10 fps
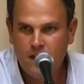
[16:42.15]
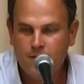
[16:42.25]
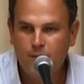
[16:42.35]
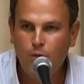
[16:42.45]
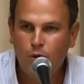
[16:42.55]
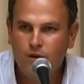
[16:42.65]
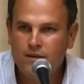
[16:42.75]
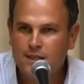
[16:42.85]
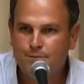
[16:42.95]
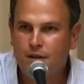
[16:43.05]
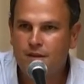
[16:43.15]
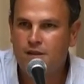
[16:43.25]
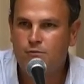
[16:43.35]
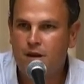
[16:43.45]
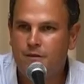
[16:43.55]
The more, let's put it
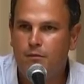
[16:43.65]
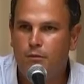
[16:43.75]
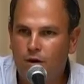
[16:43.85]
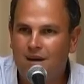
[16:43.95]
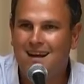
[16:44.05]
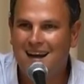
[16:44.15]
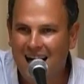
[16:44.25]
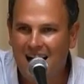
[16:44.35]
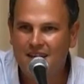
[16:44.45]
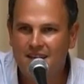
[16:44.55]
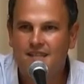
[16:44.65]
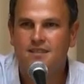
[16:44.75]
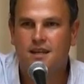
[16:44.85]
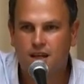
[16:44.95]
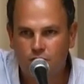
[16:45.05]
this way, the more God
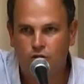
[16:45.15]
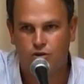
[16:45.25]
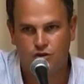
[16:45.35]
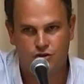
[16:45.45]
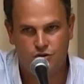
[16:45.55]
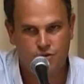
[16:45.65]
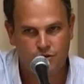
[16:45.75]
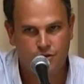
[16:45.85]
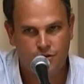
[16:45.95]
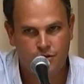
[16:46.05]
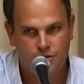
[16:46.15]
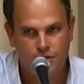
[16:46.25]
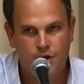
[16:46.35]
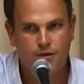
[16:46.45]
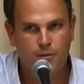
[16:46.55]
is kadosh,
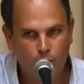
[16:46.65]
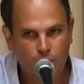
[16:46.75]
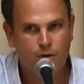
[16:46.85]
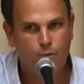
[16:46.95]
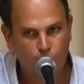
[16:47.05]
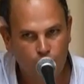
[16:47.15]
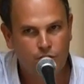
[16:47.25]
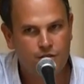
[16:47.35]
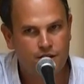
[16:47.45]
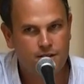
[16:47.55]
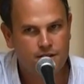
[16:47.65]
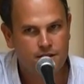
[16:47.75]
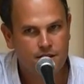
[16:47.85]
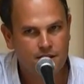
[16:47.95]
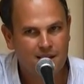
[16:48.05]
the more the world
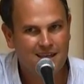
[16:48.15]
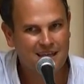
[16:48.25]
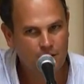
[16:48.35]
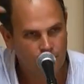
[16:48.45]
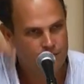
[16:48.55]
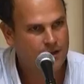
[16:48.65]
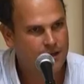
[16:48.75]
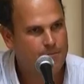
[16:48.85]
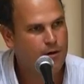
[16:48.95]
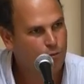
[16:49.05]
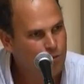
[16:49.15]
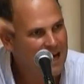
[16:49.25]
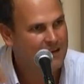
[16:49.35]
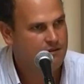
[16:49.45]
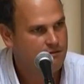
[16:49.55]
is chilon, mechulan.